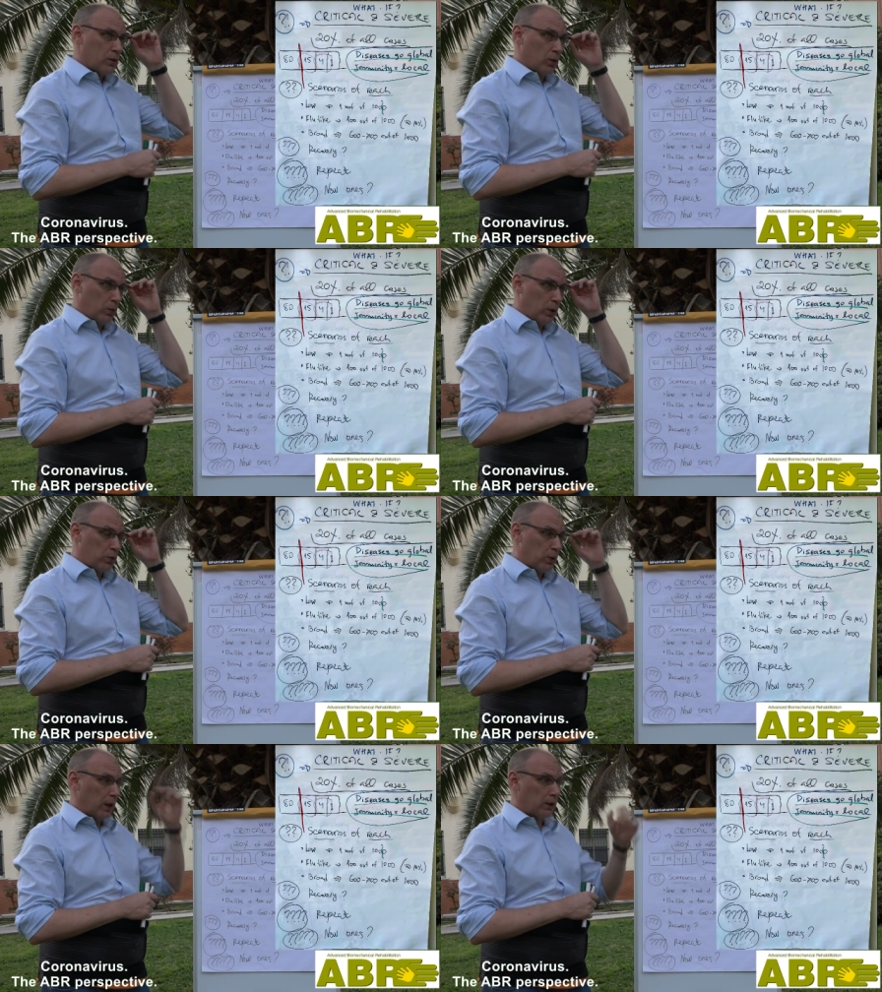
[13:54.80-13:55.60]
So which
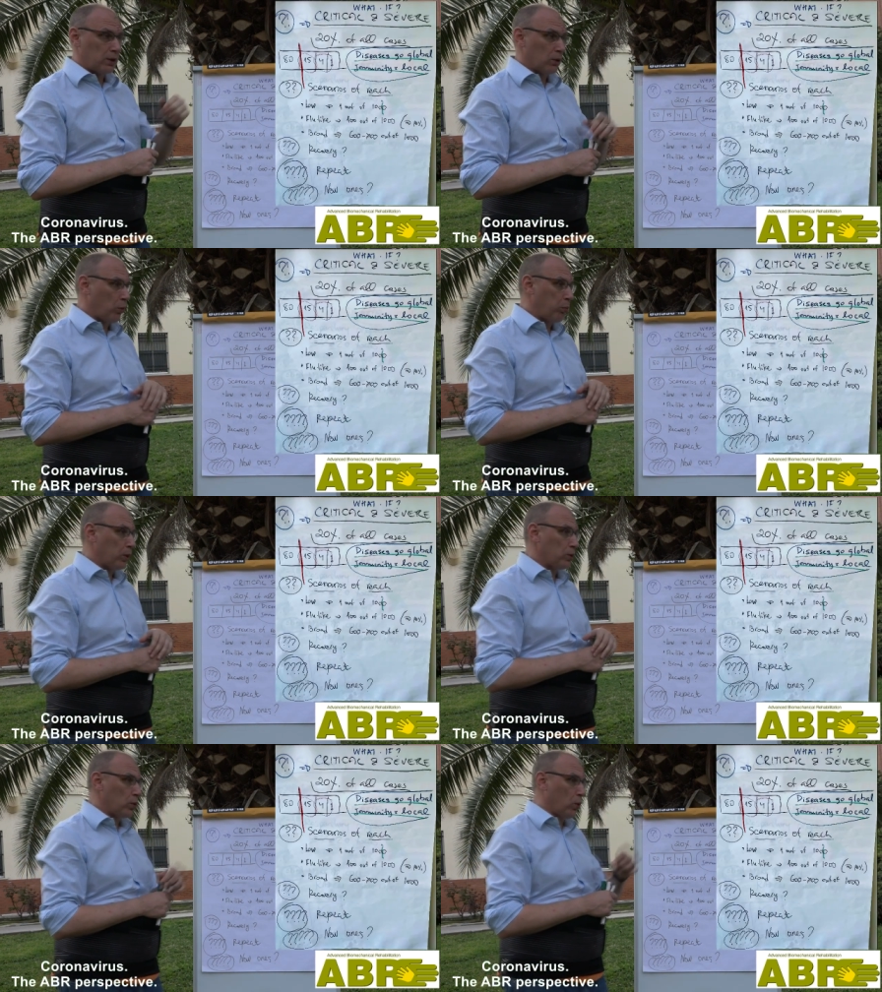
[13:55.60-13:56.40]
were like zero
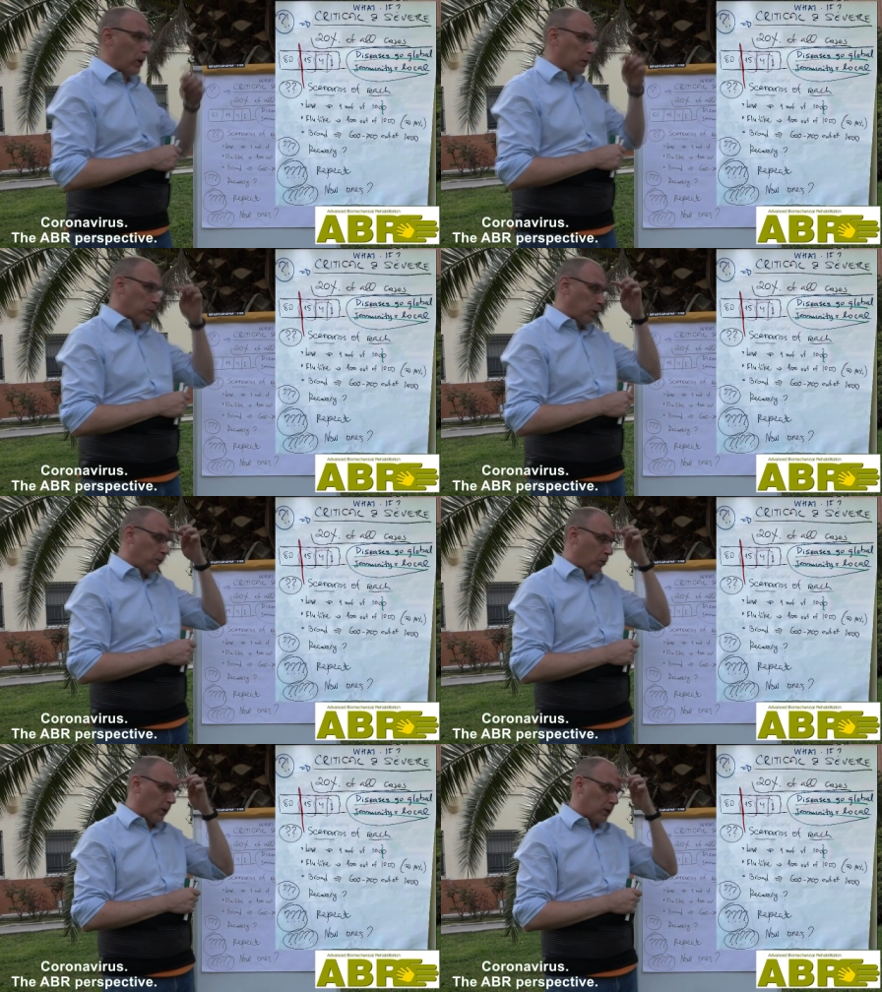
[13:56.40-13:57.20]
point two, one point
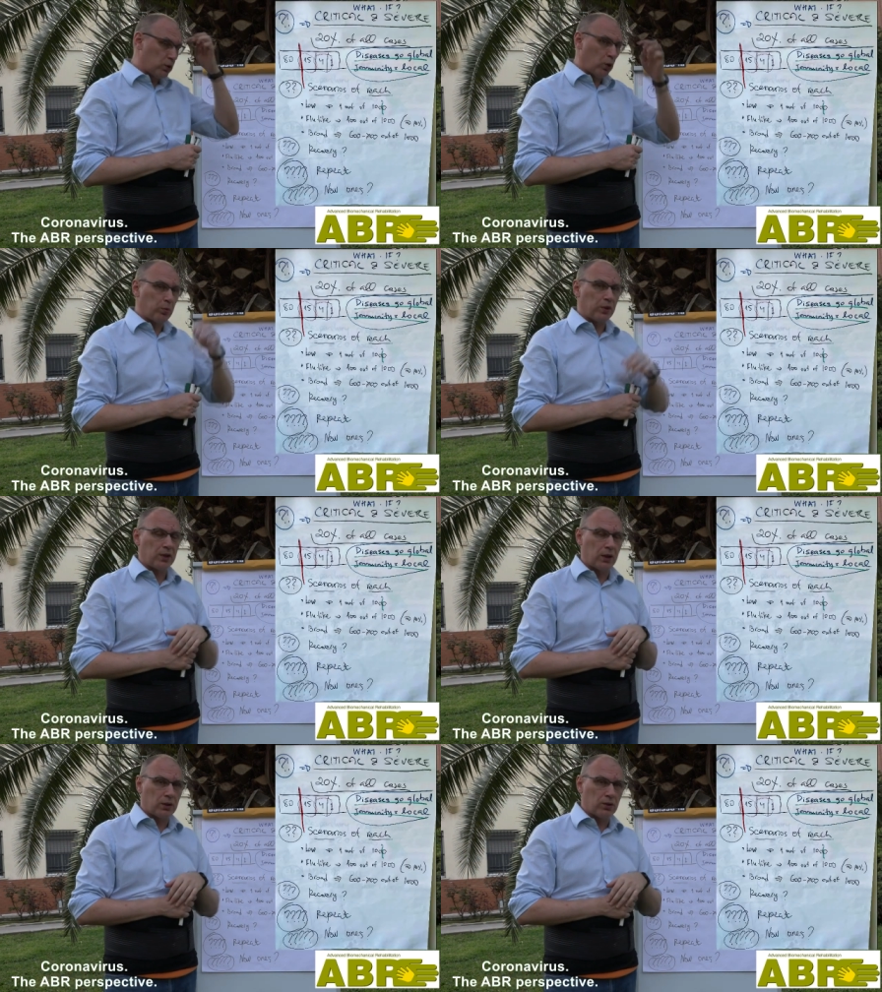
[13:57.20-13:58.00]
four and so on
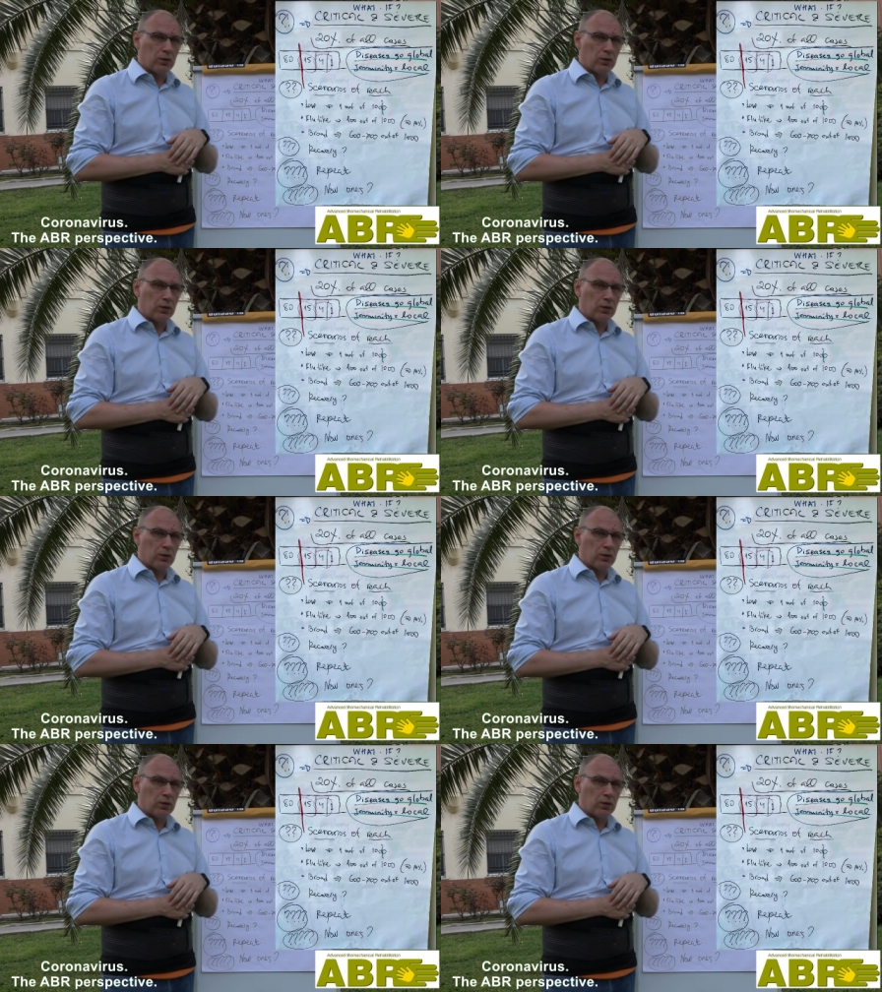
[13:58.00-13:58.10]
percentage.